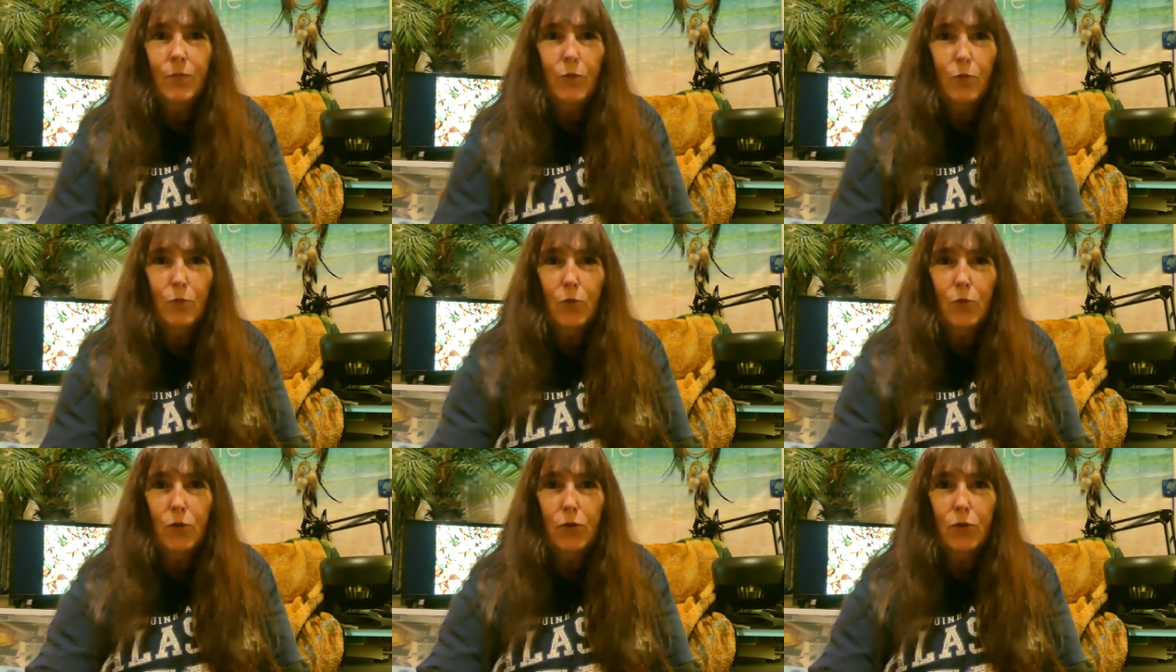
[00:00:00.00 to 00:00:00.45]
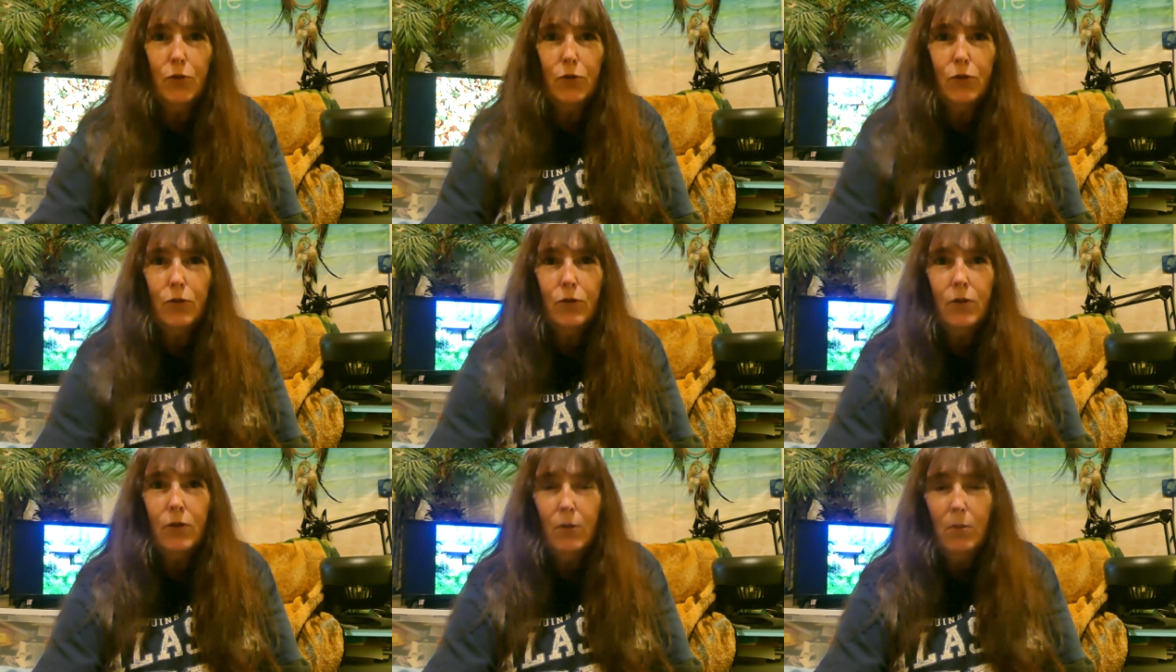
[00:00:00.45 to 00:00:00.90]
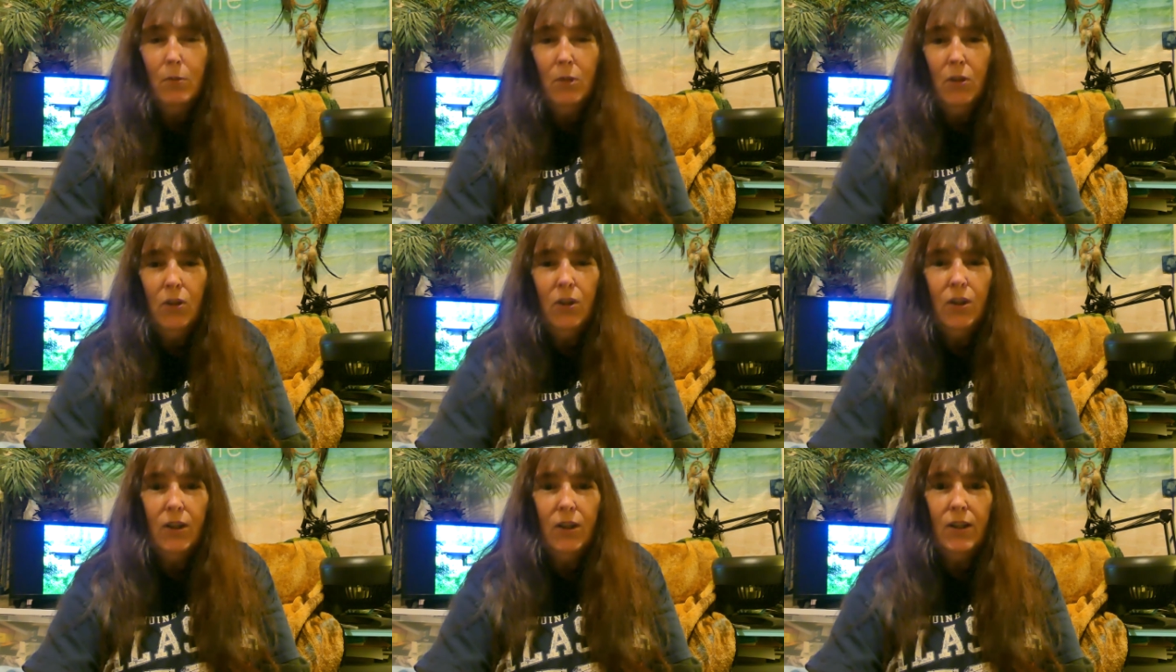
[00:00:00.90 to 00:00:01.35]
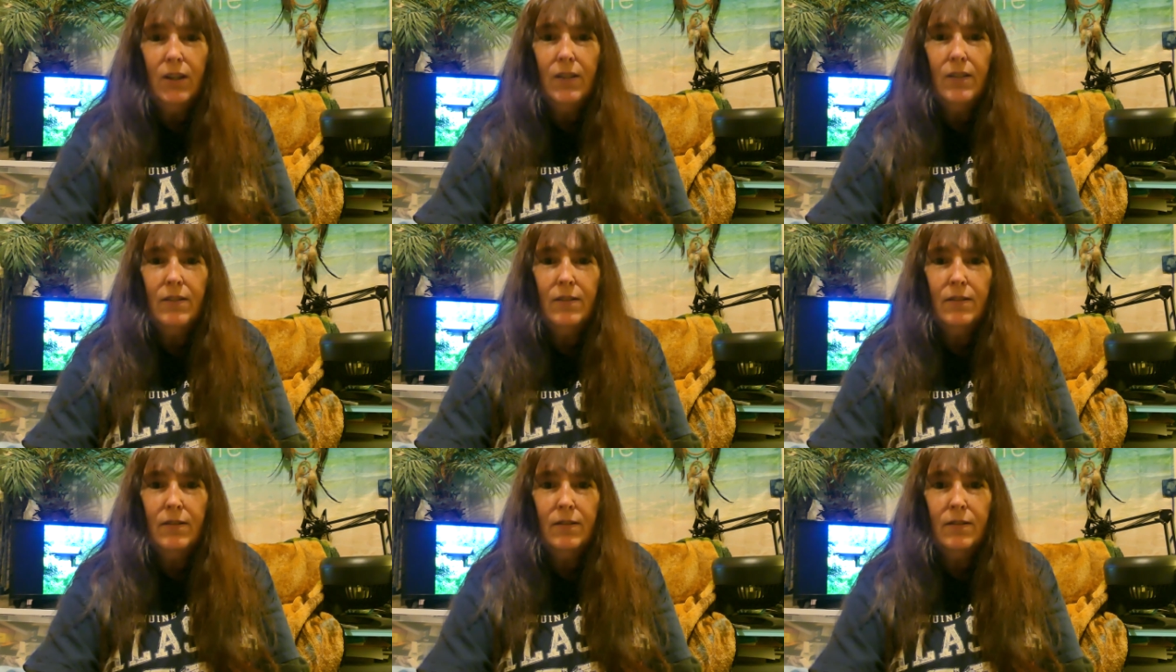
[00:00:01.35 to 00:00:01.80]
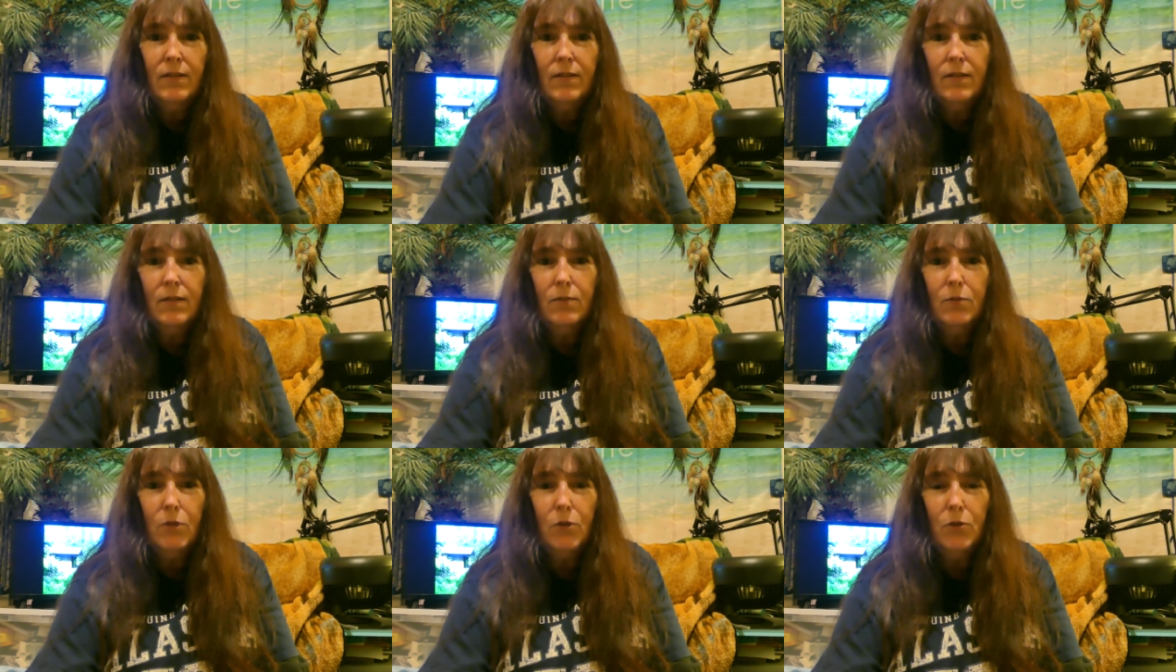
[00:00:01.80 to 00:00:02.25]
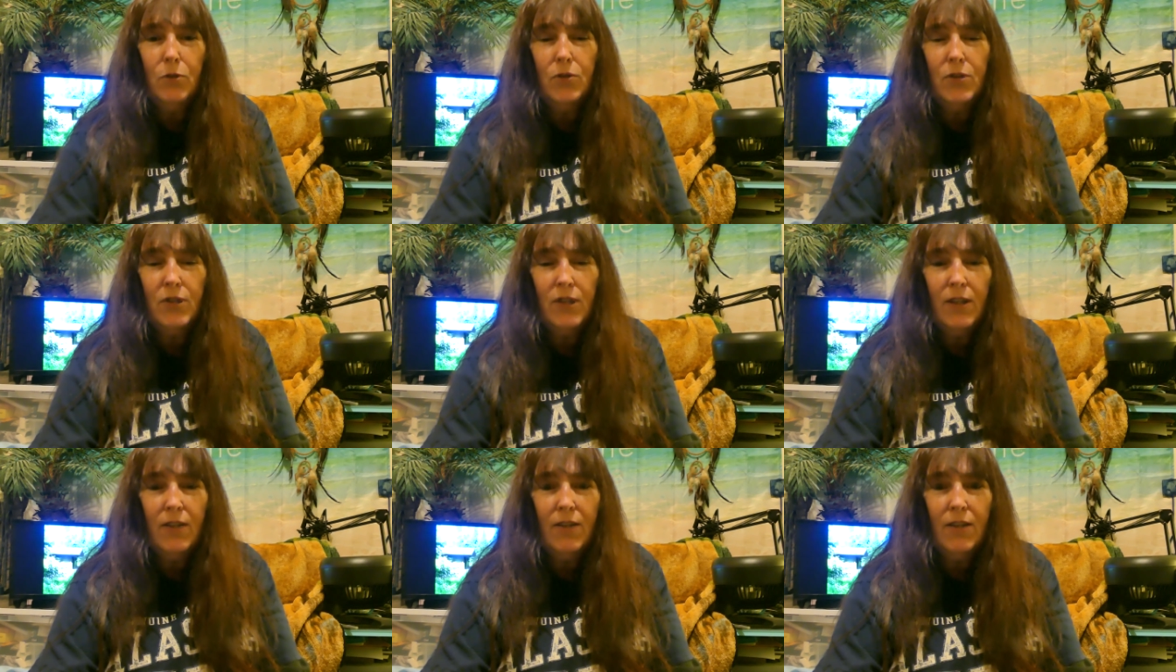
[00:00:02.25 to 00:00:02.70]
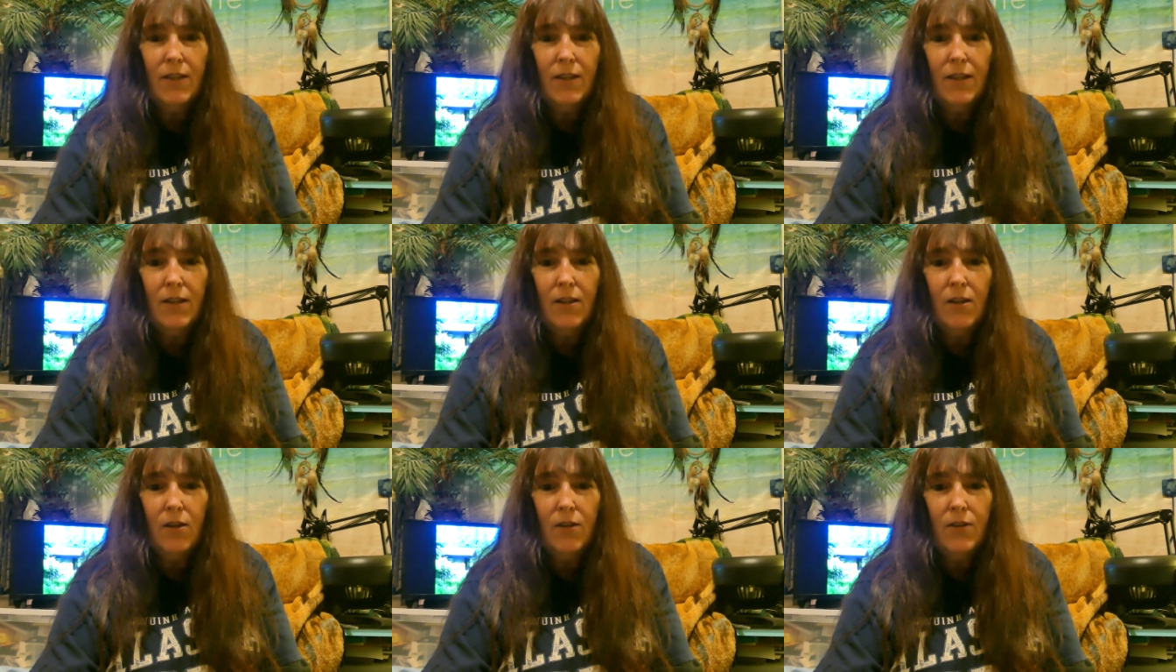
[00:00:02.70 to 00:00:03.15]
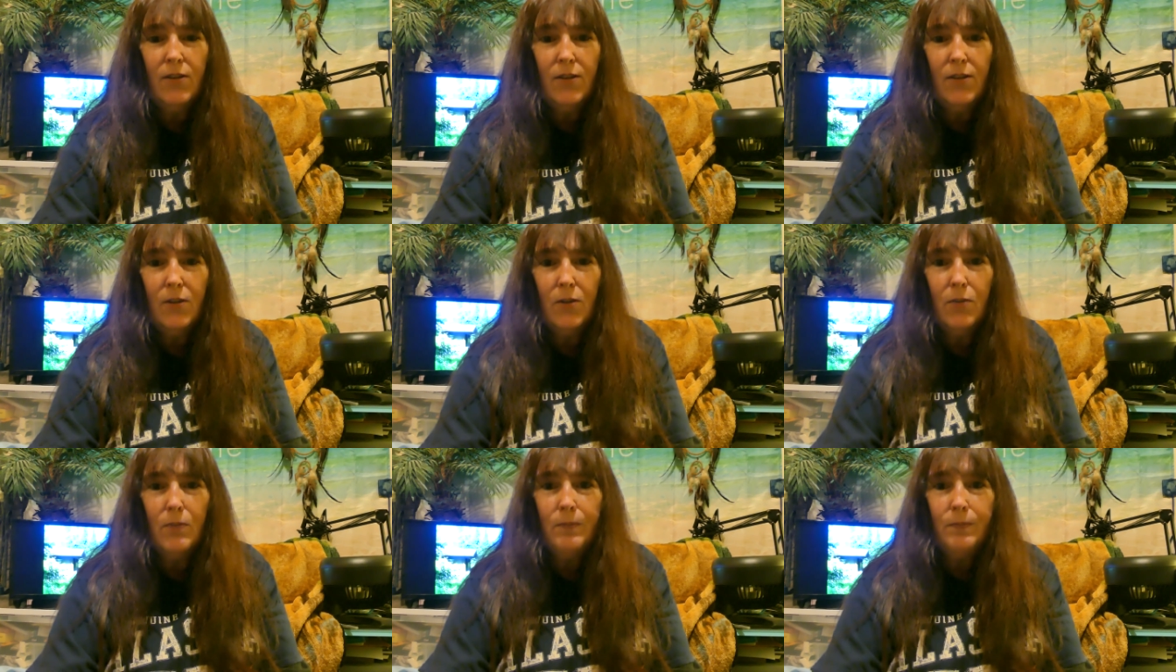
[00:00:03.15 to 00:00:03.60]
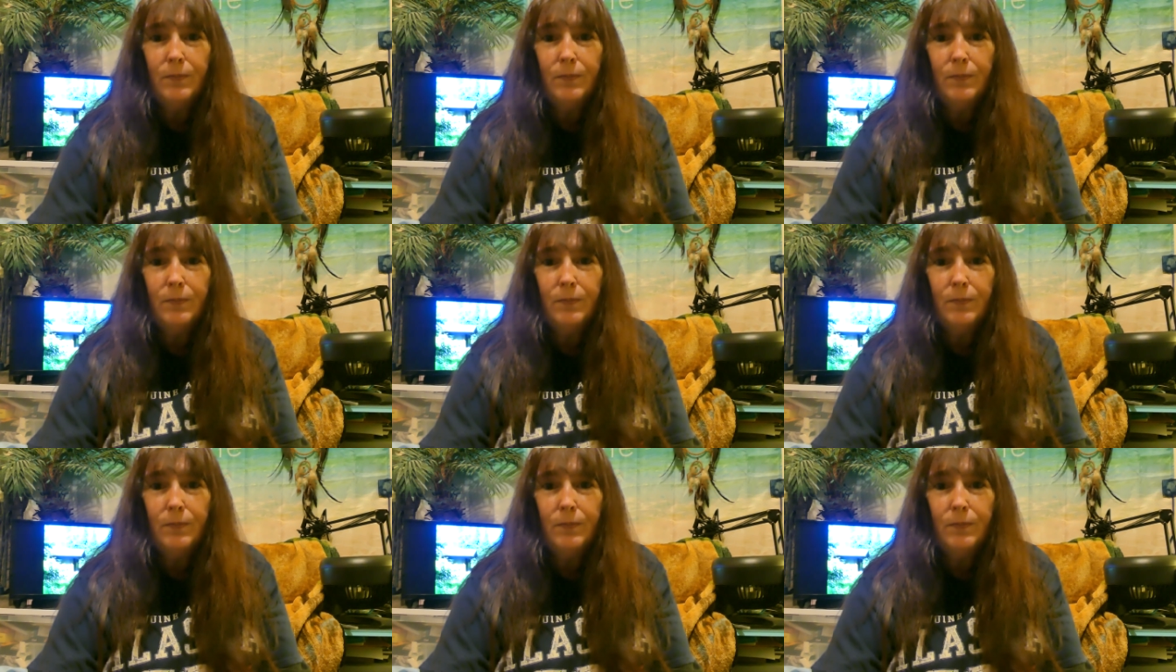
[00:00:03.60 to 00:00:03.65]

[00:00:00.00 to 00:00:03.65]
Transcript: rural community roads and everything also.